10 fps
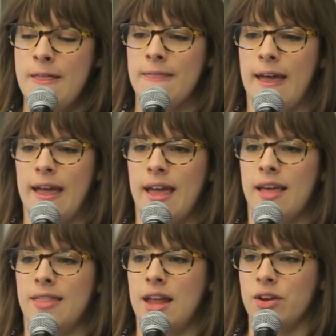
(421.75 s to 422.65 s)

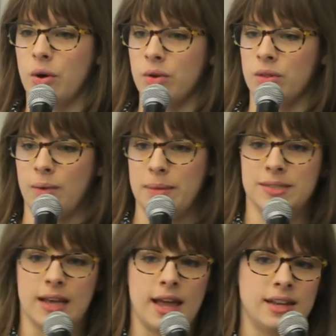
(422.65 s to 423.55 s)
They then go to the
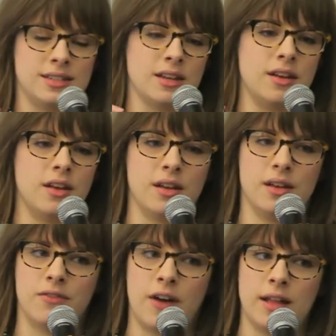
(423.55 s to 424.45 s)
website
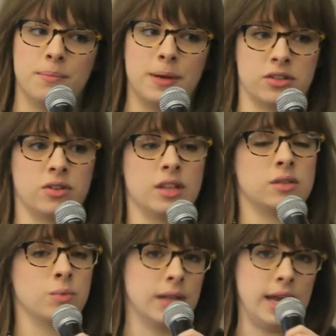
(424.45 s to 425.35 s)
to find the picture
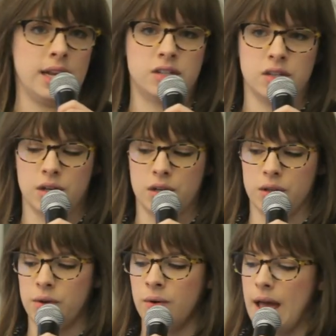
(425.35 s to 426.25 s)
that's related to the
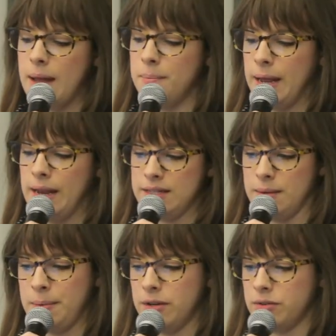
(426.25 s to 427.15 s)
clue and pin it
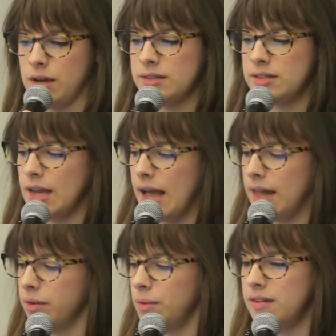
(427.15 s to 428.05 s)
to Pinterest.
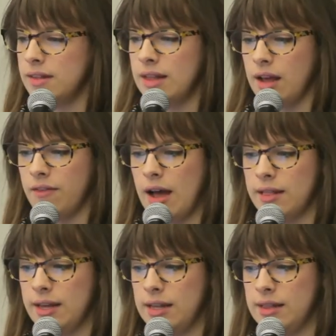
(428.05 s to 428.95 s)
And the reason that I've
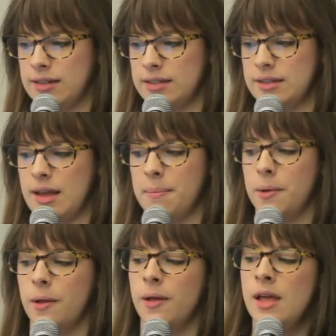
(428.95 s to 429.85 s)
highlighted this
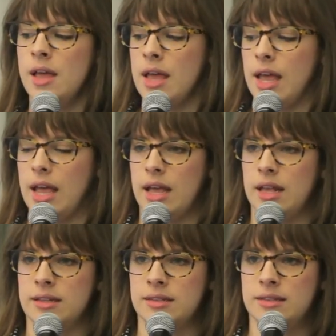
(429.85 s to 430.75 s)
example
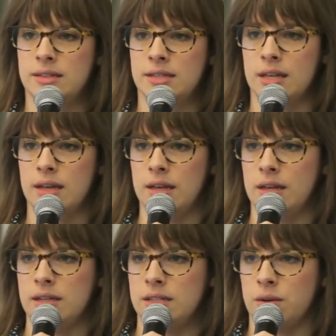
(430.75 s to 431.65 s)
is
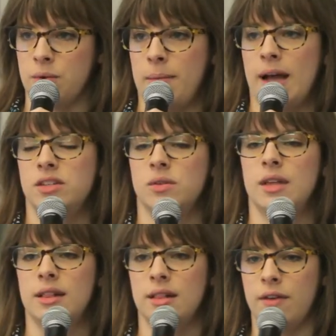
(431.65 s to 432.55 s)
to to remind you
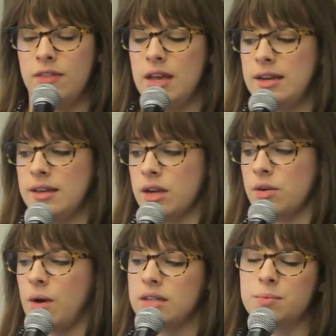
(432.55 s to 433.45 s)
that of the idea that
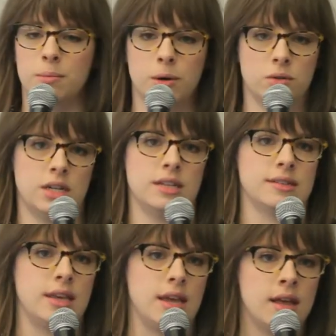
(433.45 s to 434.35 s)
cross promotion
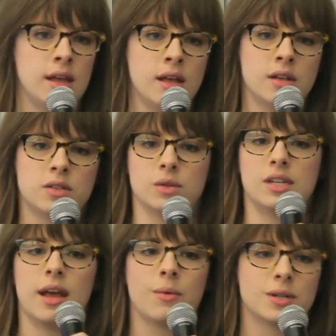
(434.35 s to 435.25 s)
is key. So
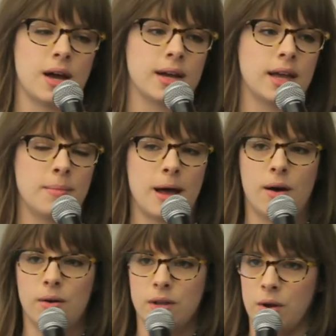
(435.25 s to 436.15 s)
today we're talking
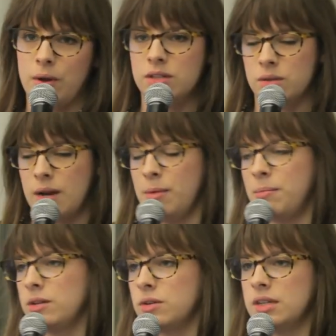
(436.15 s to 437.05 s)
about, you know, Instagram and
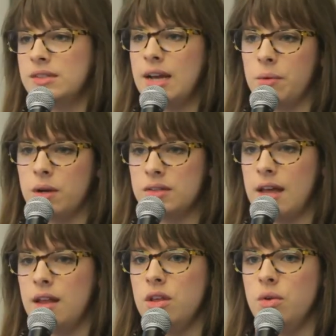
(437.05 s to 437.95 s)
Pinterest networks
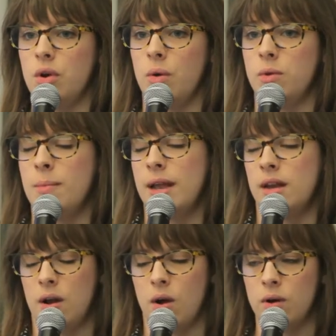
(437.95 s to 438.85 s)
that you don't you might
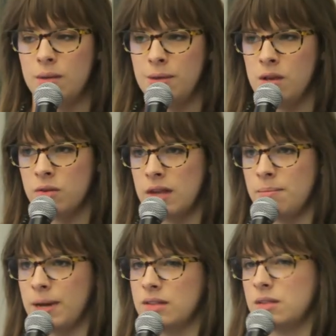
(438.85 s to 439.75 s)
not already be using,
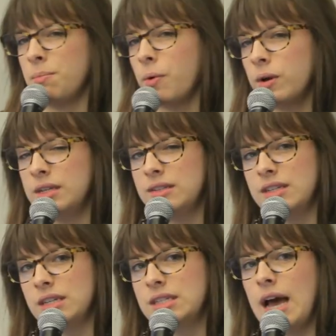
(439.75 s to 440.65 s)
but it's important to
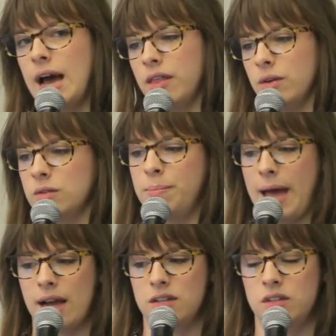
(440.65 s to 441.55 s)
still tie those
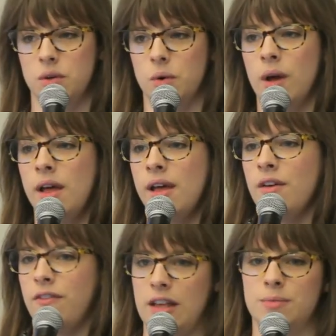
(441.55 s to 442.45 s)
back to
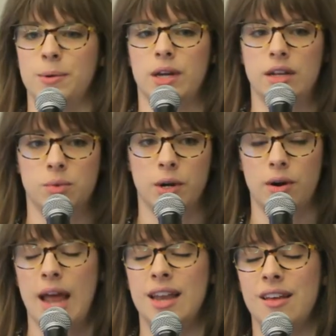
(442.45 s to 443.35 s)
Facebook and
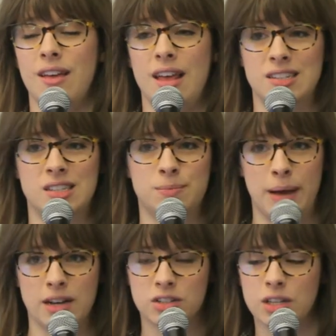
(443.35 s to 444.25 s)
Twitter, and
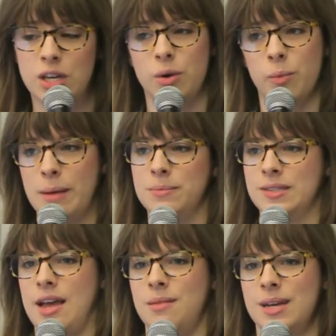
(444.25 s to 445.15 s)
especially your
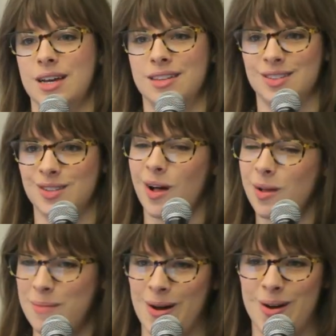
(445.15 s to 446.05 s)
website, because it's all
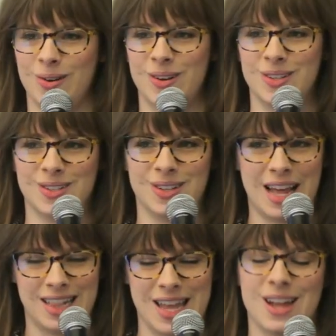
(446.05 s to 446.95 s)
about,
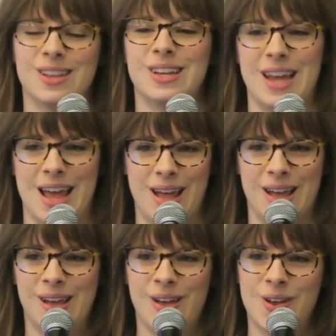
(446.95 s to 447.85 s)
at the end of the
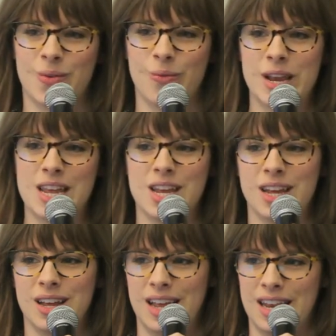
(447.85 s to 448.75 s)
day,
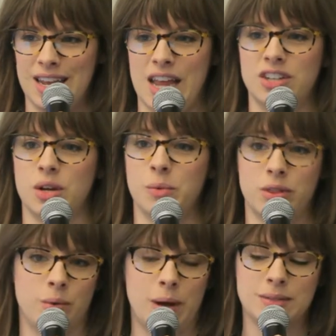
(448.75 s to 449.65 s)
re engaging
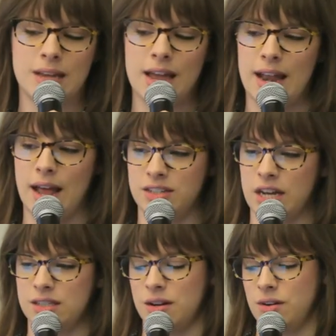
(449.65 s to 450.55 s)
with your website. And
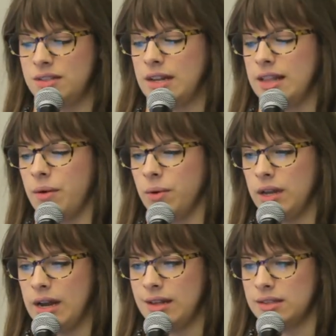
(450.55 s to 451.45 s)
Jetsetter has done that
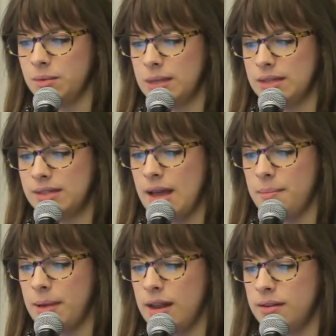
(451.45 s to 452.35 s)
really nicely with this
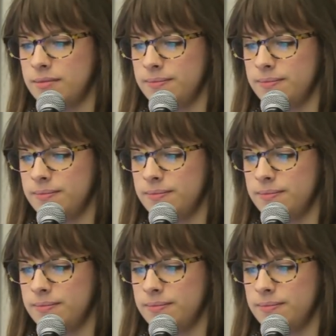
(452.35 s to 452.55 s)
campaign.